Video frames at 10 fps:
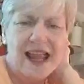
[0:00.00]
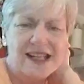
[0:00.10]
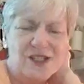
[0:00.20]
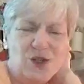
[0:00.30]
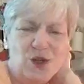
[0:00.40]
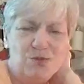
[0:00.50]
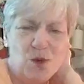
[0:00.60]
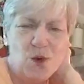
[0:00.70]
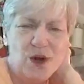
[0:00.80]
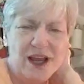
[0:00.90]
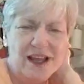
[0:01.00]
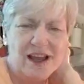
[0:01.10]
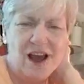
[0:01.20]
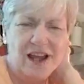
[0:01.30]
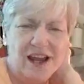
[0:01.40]
It's good
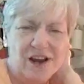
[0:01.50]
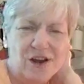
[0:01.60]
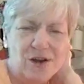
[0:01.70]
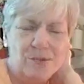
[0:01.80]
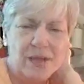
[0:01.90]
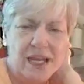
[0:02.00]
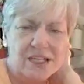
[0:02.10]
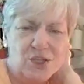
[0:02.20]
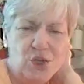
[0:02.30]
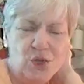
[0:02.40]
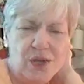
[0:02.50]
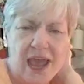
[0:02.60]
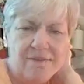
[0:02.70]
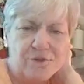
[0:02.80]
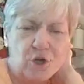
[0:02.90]
morning here, but it's
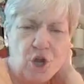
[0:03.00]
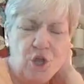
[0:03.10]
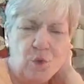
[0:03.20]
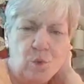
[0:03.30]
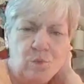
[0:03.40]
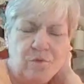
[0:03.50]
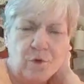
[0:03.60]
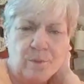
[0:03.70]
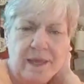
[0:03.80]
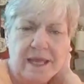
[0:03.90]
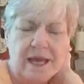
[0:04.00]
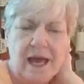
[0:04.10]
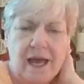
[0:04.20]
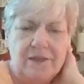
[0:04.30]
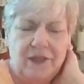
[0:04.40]
good afternoon for
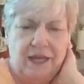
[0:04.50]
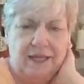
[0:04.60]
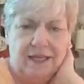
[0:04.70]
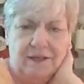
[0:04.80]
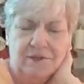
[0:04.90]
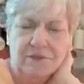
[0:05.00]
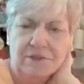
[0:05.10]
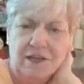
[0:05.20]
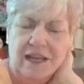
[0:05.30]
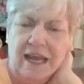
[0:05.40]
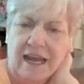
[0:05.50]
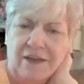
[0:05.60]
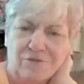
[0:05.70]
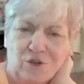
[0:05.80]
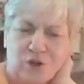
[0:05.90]
me, I think.
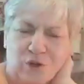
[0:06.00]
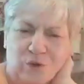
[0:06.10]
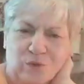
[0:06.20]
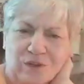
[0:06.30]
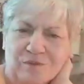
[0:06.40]
Late afternoon.